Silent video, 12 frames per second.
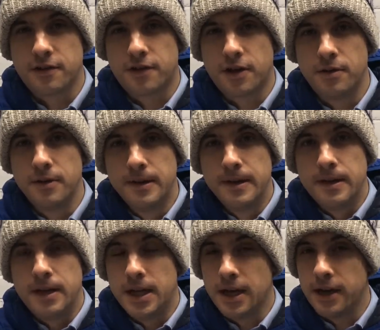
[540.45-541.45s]
So
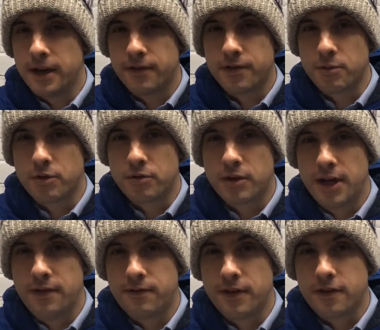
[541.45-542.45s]
United have some
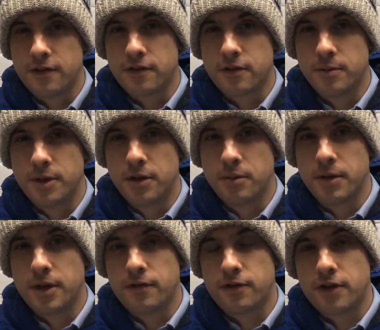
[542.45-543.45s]
great fixtures coming up,
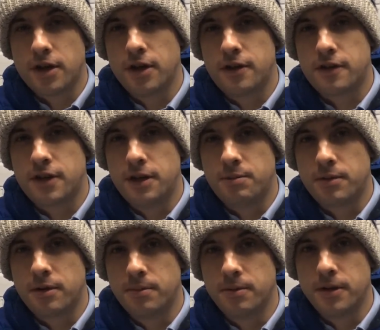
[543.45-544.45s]
and they've started to keep a
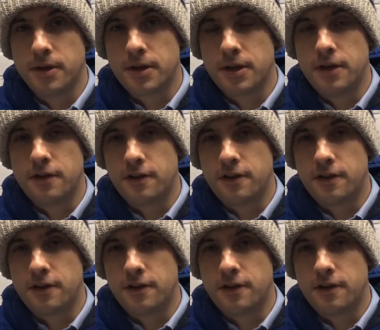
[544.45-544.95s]
couple of clean